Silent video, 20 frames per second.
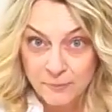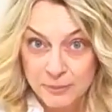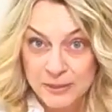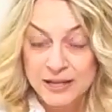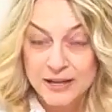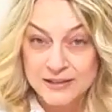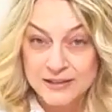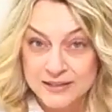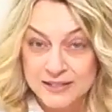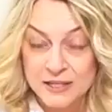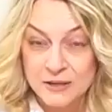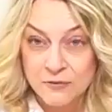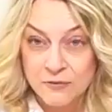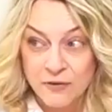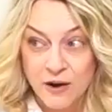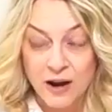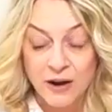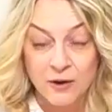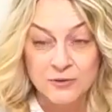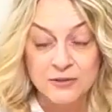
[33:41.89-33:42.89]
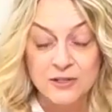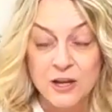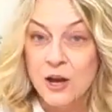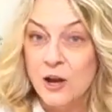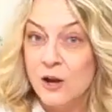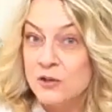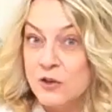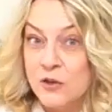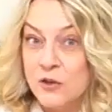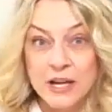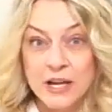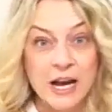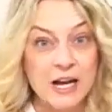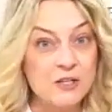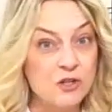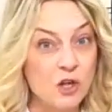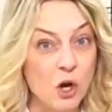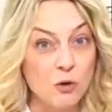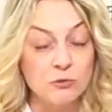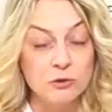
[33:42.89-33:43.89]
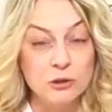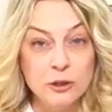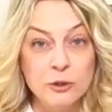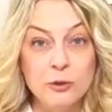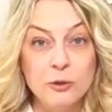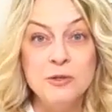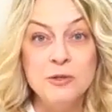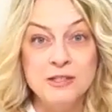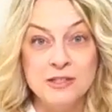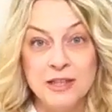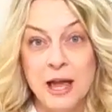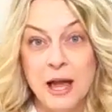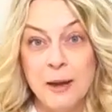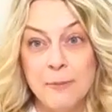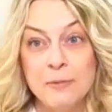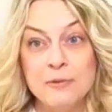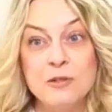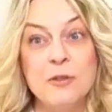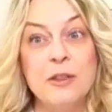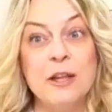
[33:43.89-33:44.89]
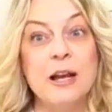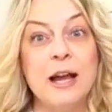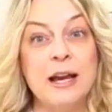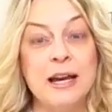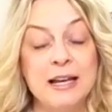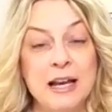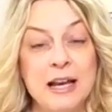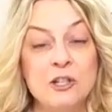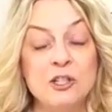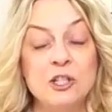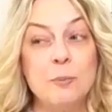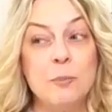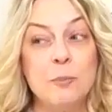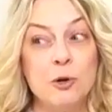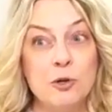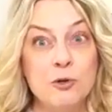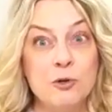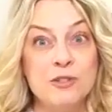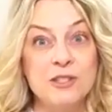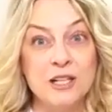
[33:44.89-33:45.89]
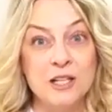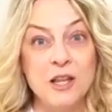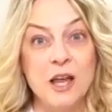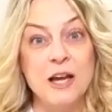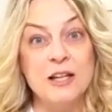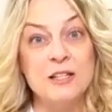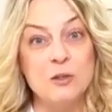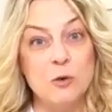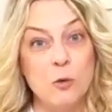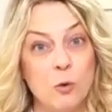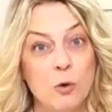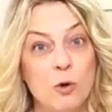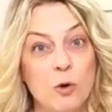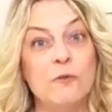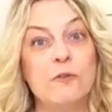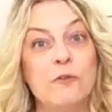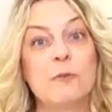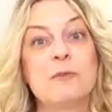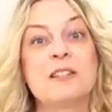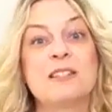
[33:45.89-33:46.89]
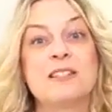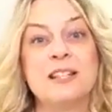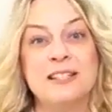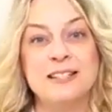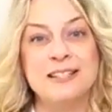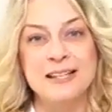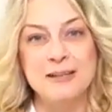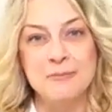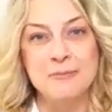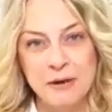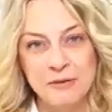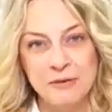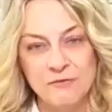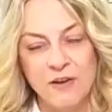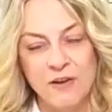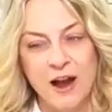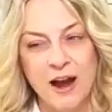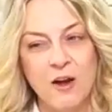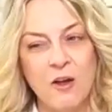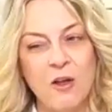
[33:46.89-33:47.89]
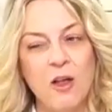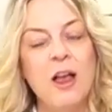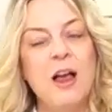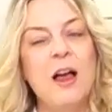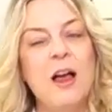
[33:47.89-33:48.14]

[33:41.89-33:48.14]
PSD files so that I don't lose them, so that I can actually produce the client's order from the 16-bit file.